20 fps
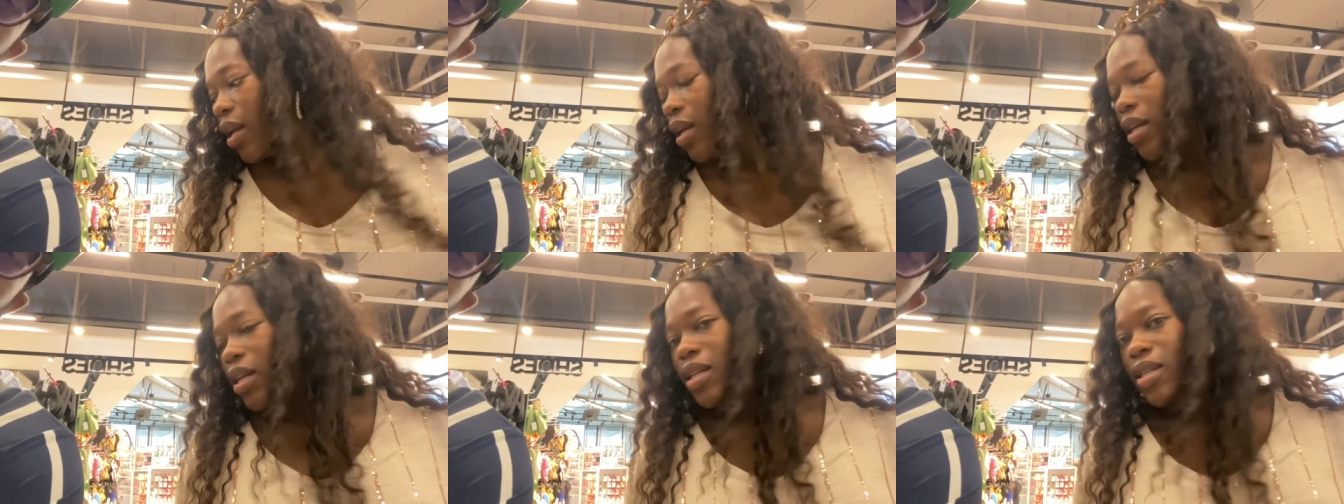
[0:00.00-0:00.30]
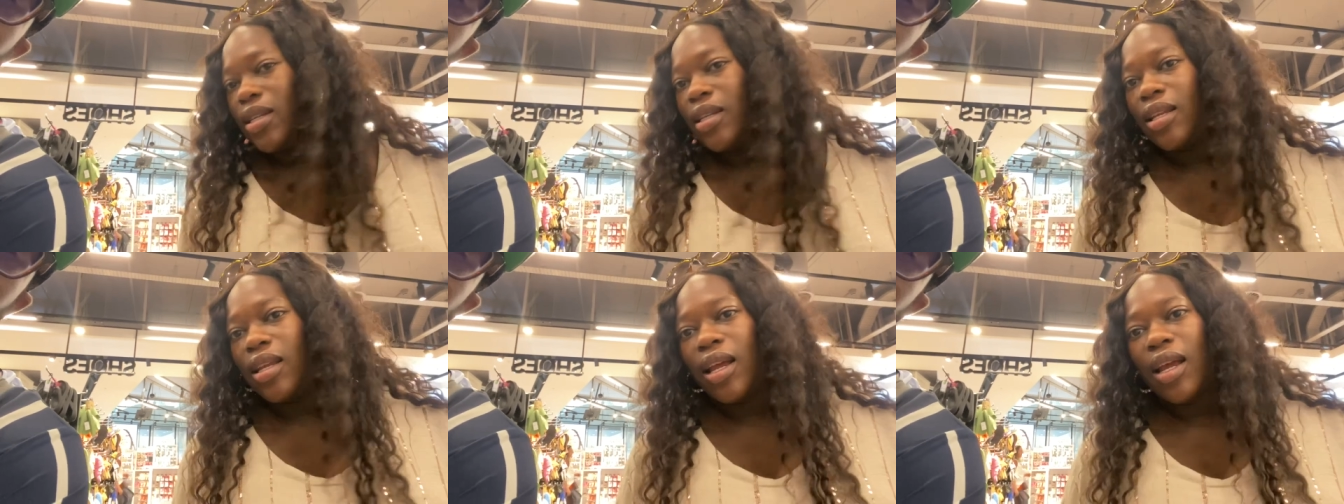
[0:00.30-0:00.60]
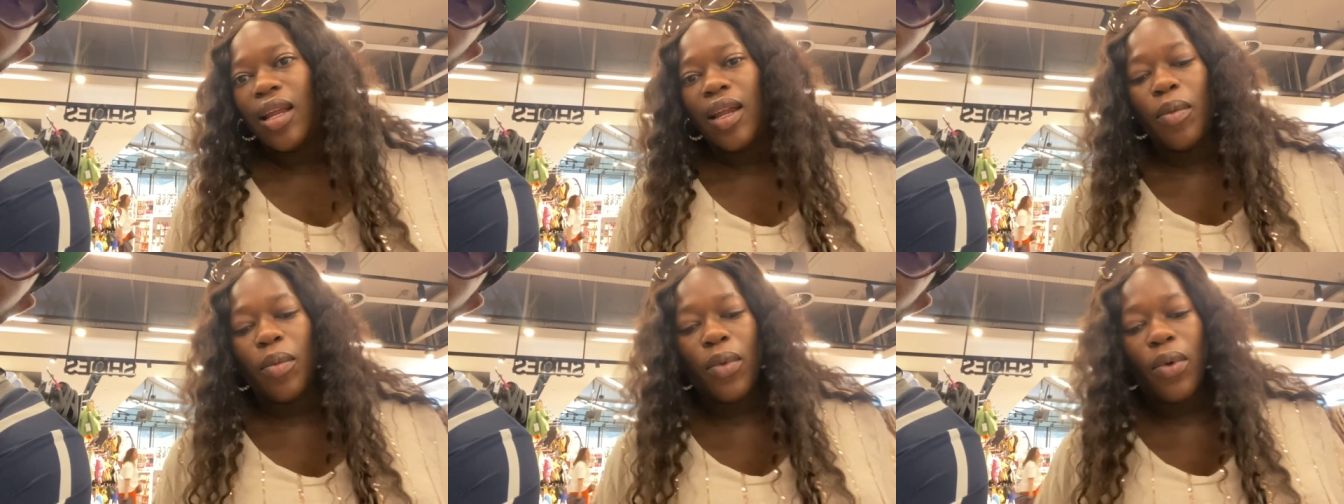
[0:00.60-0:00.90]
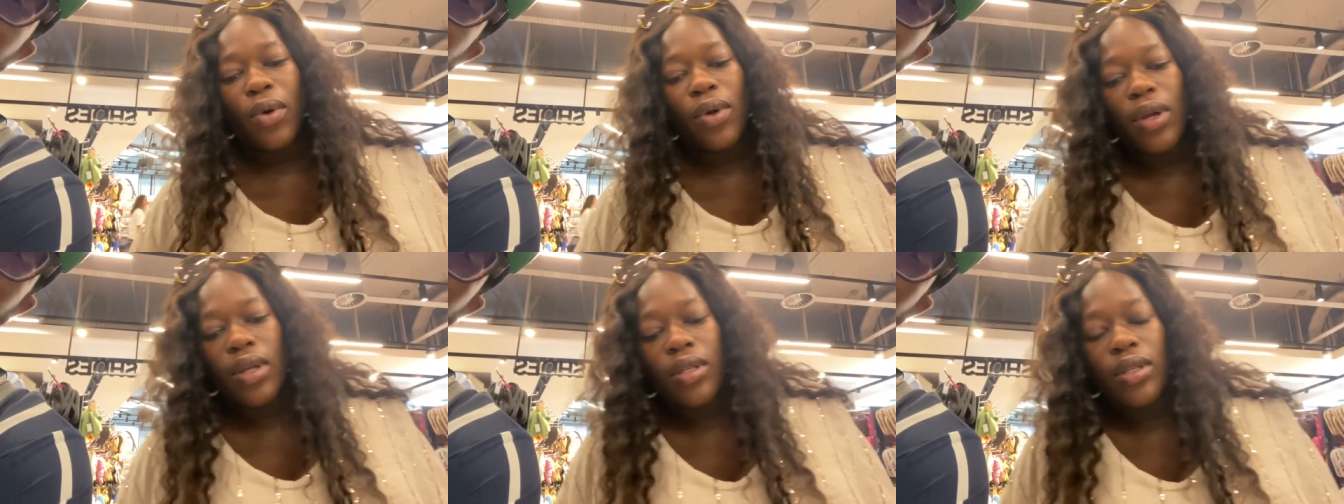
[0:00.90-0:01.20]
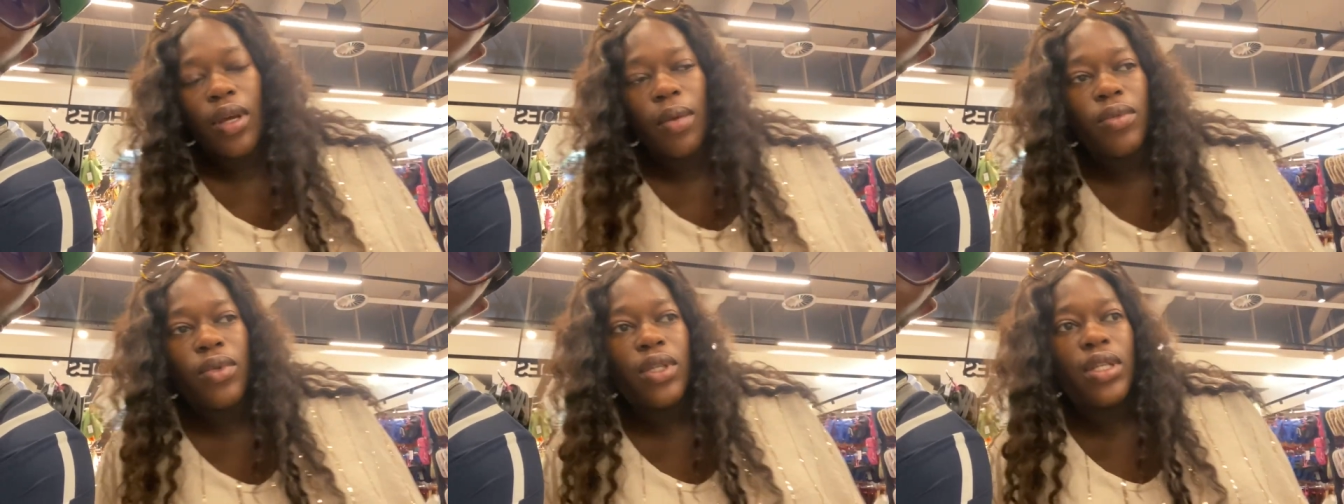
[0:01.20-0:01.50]
easily anymore.
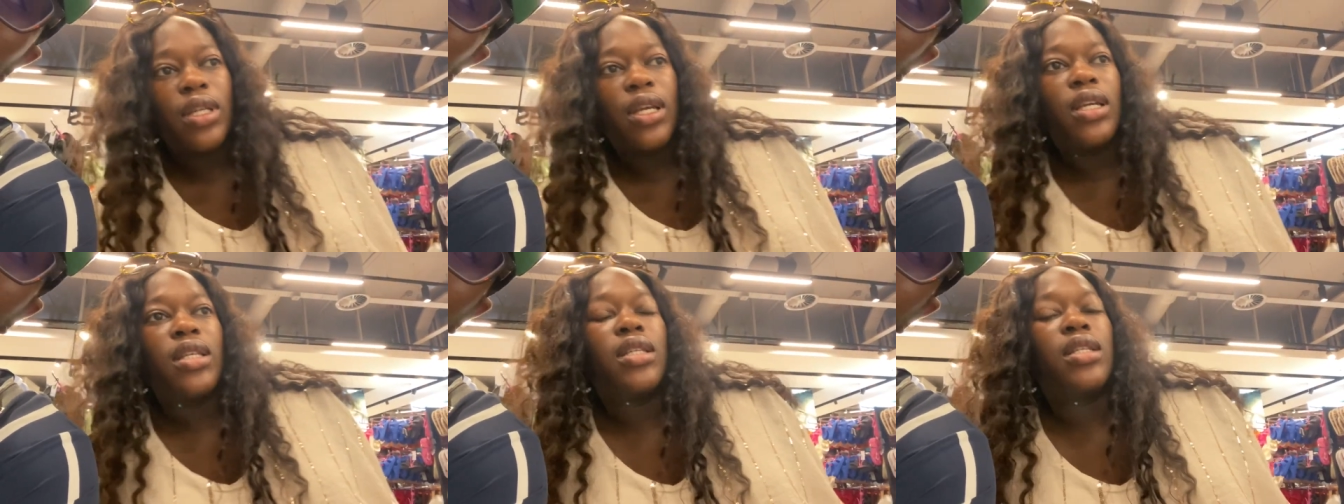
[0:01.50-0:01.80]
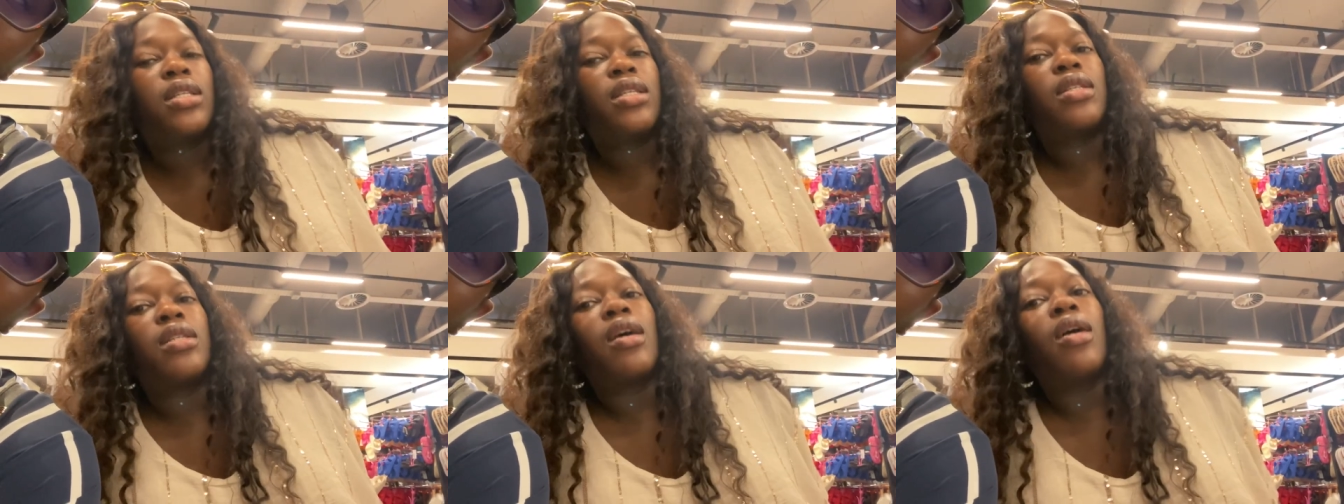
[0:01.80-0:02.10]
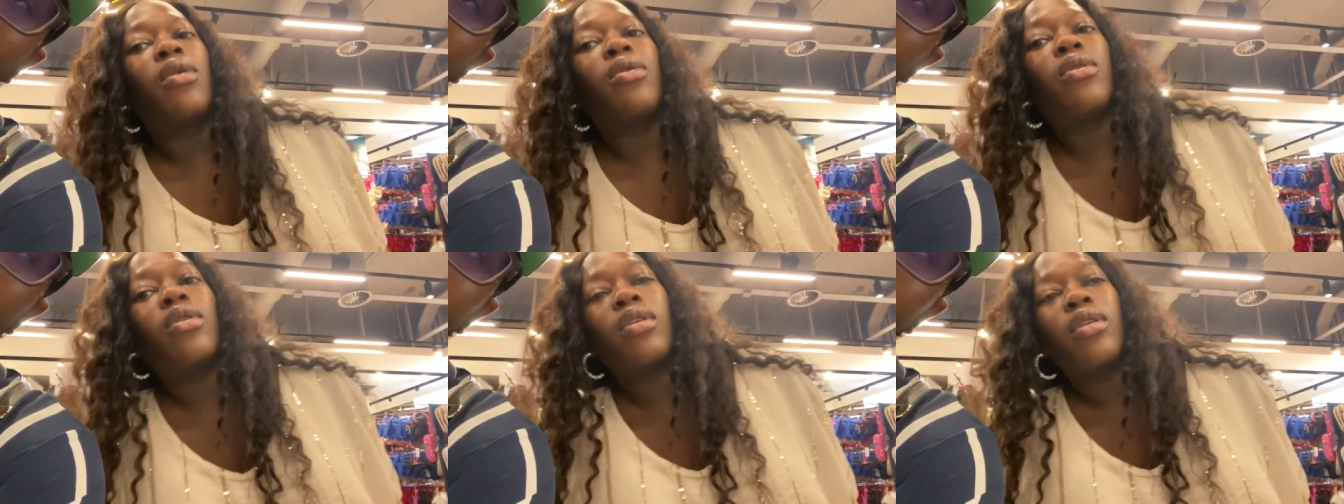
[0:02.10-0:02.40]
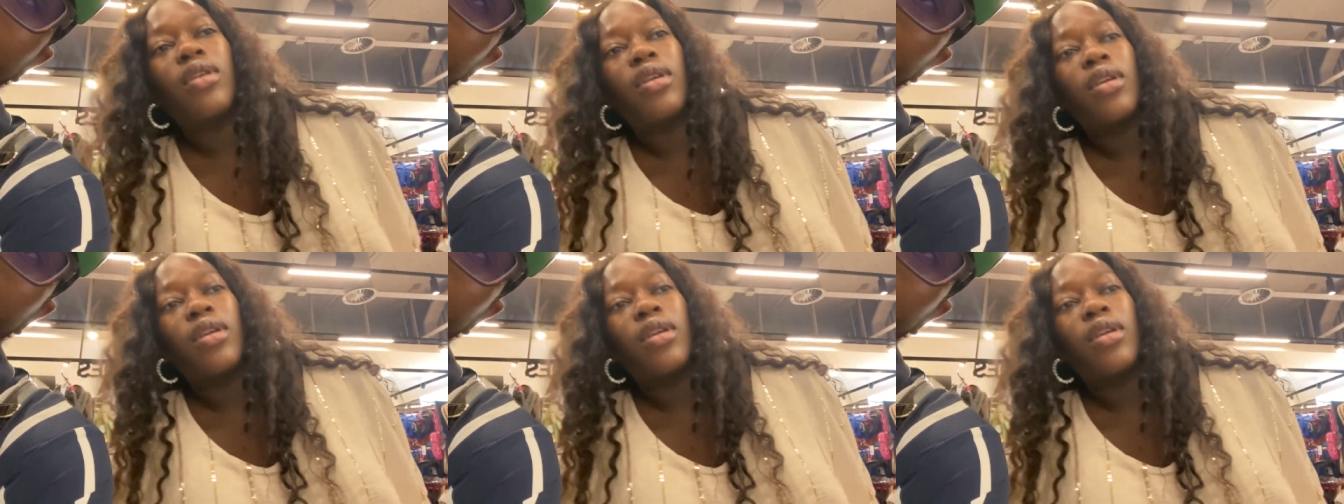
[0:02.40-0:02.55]
So I'm just here sitting down.